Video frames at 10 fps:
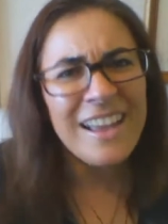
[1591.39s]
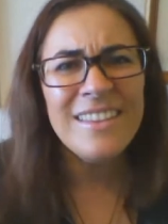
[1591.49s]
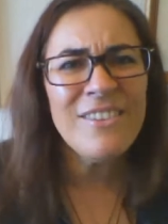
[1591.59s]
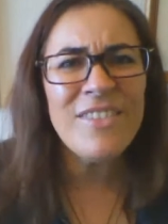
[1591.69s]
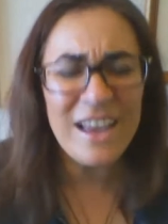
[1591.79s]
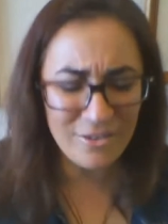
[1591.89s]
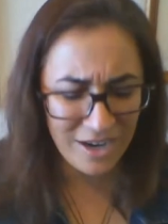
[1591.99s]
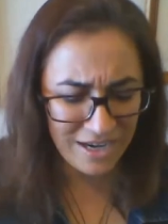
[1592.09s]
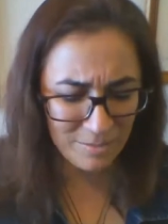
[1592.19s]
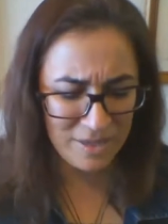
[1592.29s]
I love that,
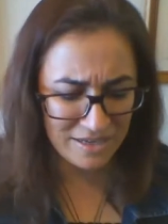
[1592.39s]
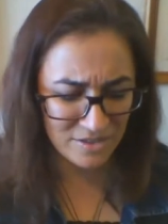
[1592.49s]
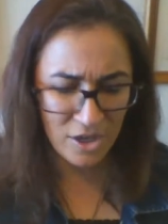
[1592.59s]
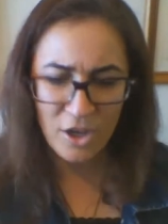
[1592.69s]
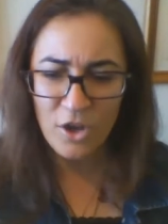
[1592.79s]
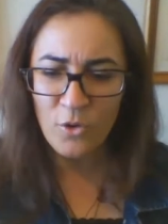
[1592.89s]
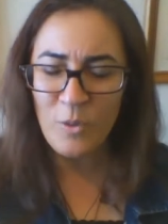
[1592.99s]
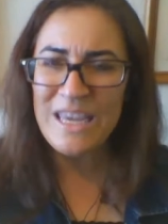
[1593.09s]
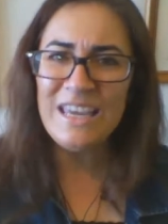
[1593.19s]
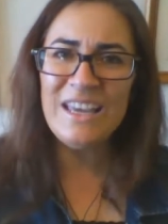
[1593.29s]
right? Because
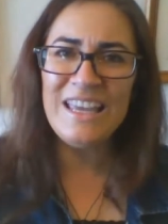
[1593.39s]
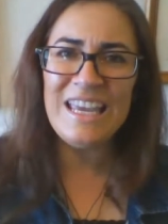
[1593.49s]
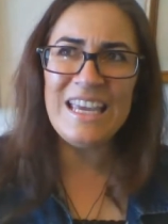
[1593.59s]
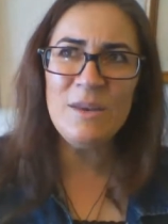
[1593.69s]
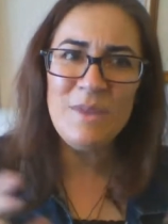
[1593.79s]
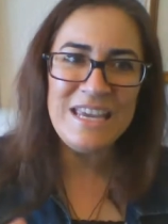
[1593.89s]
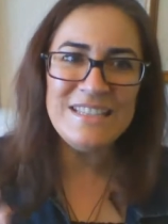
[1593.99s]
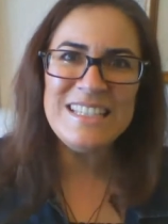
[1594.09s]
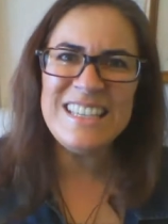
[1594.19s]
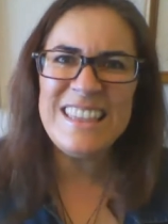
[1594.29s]
we. It can be
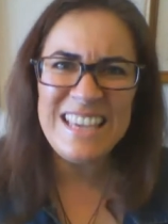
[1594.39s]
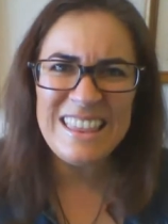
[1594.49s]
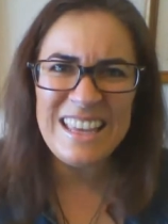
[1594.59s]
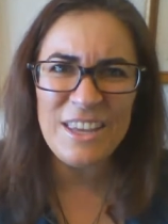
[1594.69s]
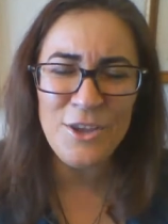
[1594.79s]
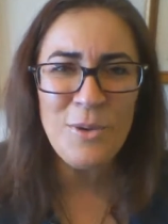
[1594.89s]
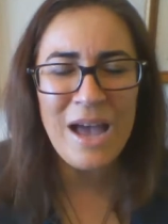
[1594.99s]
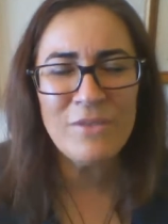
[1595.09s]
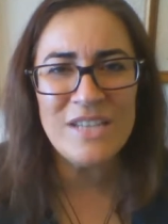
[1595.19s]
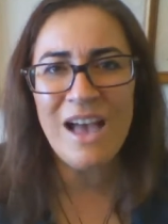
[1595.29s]
easy to think that you
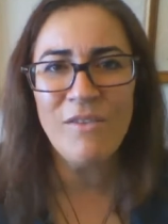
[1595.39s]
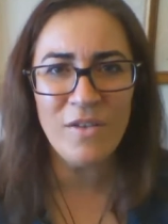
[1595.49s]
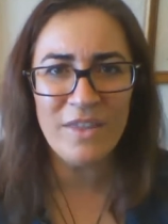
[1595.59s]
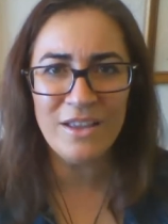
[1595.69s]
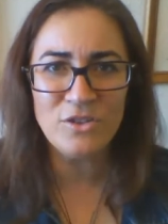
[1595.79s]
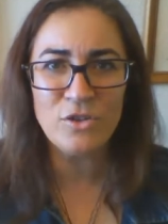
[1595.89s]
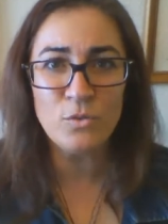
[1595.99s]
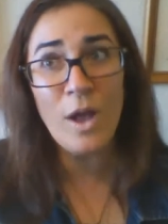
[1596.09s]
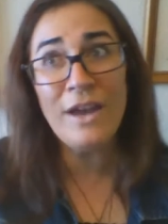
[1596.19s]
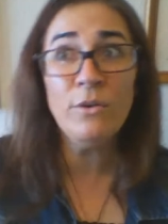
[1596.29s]
have to have all the
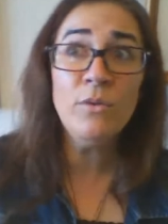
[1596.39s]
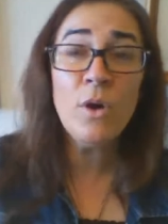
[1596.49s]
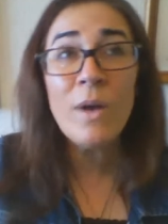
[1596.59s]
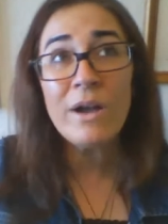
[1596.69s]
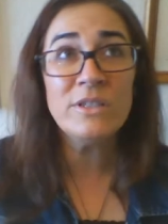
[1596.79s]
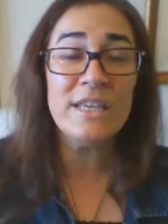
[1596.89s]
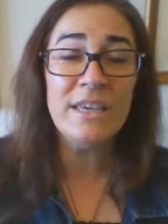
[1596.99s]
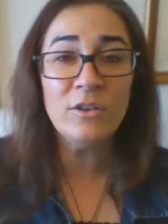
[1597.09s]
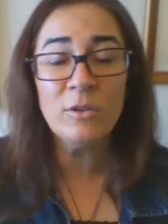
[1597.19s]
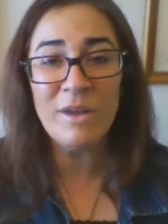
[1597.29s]
answers. Well, I don't know how to
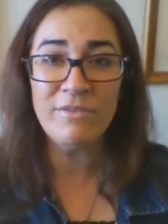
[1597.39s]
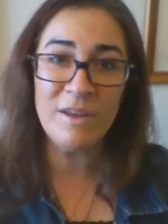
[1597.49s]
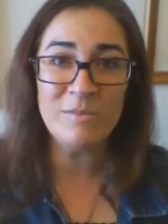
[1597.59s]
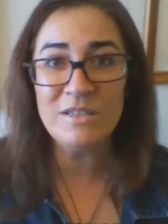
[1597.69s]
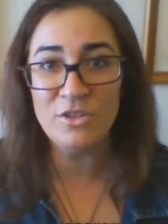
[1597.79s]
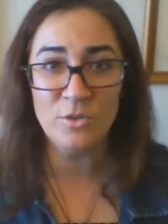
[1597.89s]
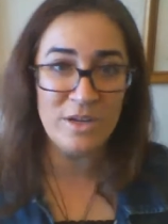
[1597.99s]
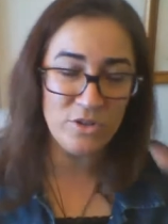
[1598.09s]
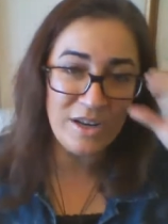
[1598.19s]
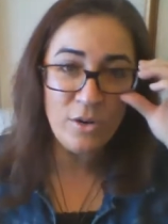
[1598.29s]
heal my family
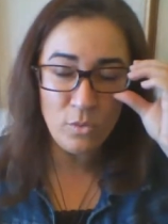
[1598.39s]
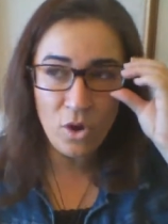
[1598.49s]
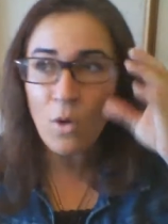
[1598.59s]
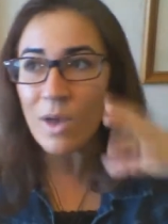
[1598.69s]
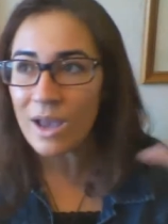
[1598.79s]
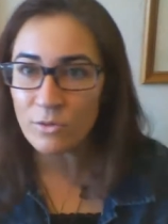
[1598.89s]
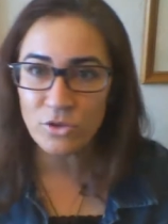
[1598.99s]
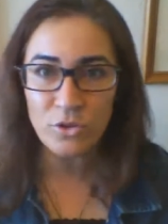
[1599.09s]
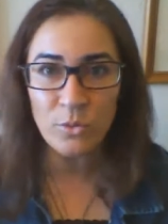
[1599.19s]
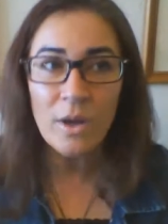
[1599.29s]
situation. I don't know how
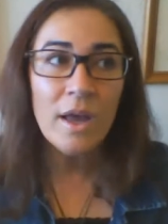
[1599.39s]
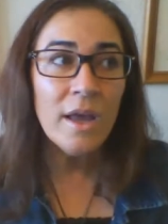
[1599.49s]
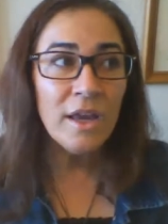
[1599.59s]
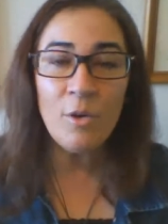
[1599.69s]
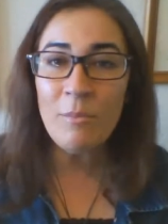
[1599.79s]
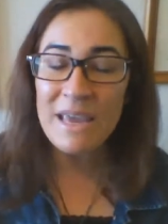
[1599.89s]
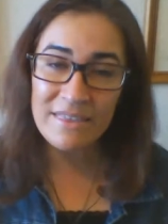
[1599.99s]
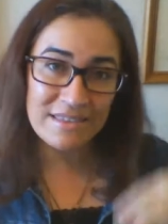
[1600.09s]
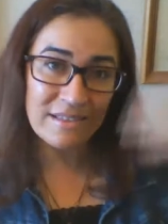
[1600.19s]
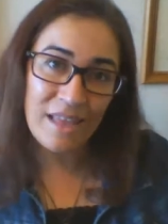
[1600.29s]
to, you know, make
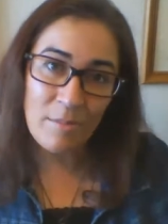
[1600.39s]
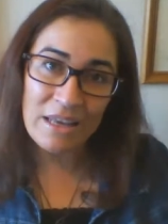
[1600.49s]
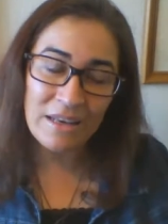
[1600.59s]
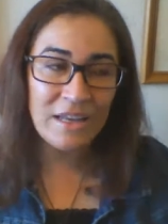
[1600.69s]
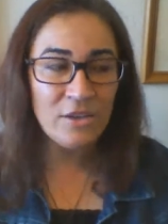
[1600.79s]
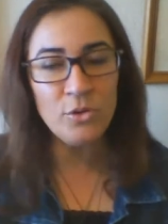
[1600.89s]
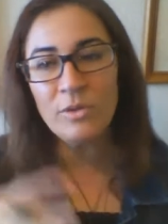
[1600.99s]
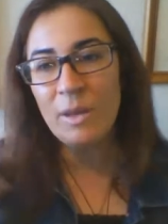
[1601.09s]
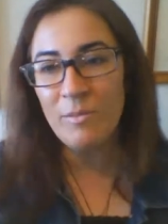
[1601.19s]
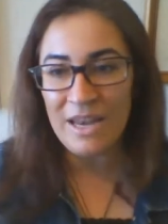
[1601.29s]
this lemon into
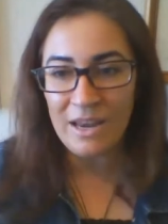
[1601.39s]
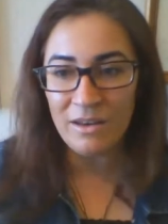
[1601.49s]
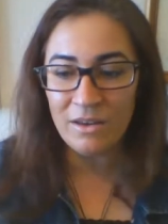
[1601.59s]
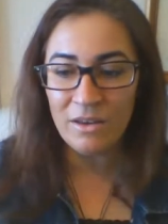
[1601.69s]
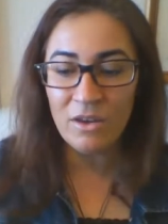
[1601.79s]
lemonade.